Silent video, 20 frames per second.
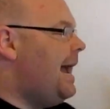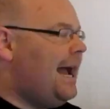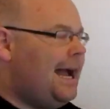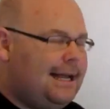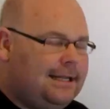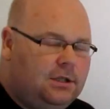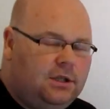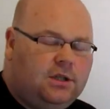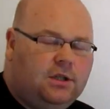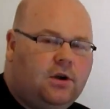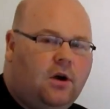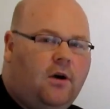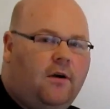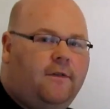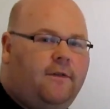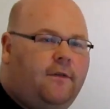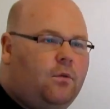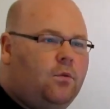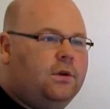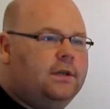
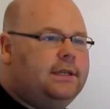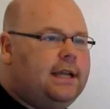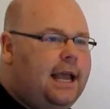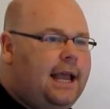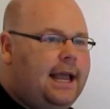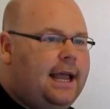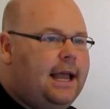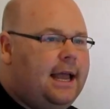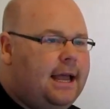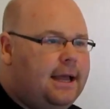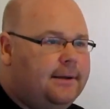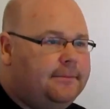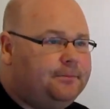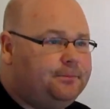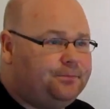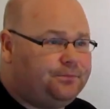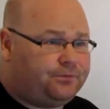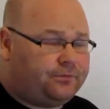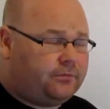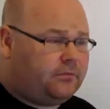Ansoff was
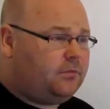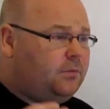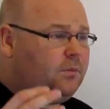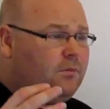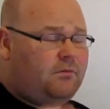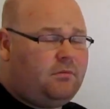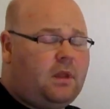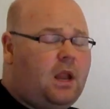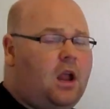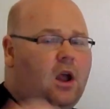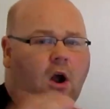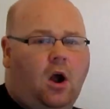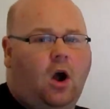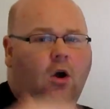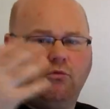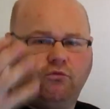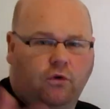a